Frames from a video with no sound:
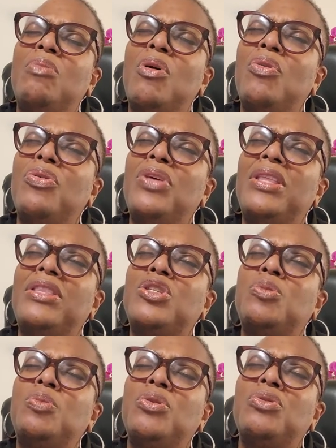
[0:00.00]
both in the
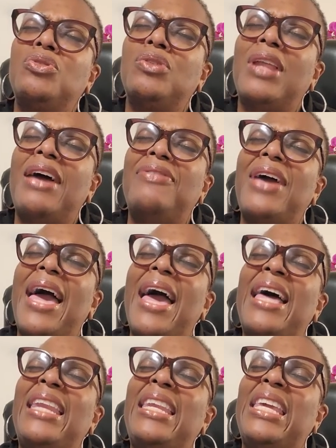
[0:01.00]
spiritual life
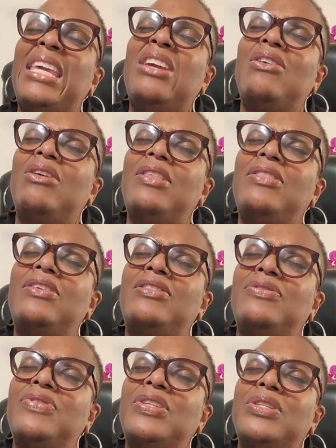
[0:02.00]
and here in
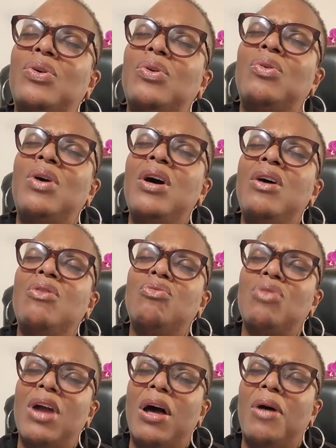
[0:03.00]
this physical
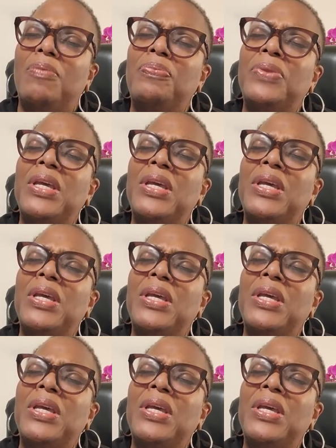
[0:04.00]
realm.